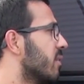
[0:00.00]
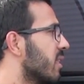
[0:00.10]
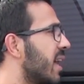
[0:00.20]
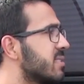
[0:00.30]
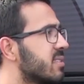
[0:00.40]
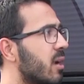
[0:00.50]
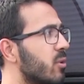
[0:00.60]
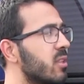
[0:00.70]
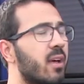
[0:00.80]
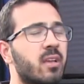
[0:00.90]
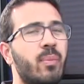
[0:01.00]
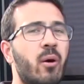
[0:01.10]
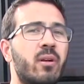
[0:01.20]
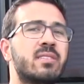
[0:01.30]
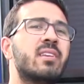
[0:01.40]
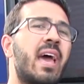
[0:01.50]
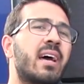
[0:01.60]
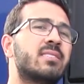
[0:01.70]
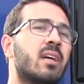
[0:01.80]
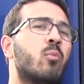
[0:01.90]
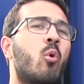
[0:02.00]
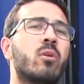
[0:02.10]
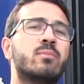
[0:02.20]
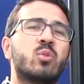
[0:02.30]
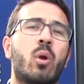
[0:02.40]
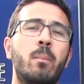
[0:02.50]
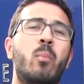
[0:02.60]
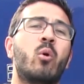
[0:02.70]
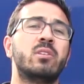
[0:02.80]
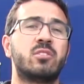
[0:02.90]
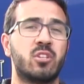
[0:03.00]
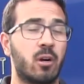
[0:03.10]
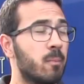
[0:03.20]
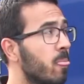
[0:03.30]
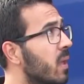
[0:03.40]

The last thing I really like about it is that Azdel won't absorb moisture.